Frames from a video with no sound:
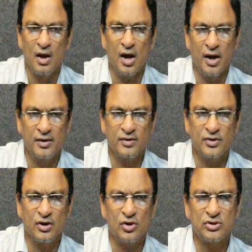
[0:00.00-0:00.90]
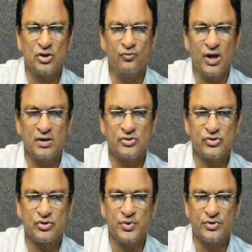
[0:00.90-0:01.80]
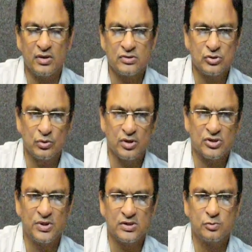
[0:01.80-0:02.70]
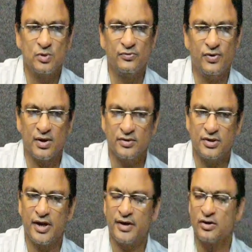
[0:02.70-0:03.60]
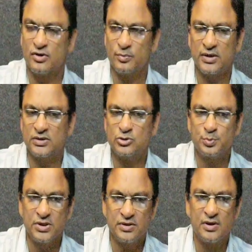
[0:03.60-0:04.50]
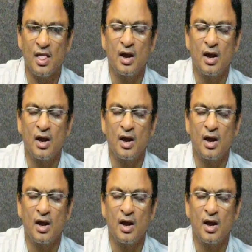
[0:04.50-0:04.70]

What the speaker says: And the logical file system is also responsible for the directory management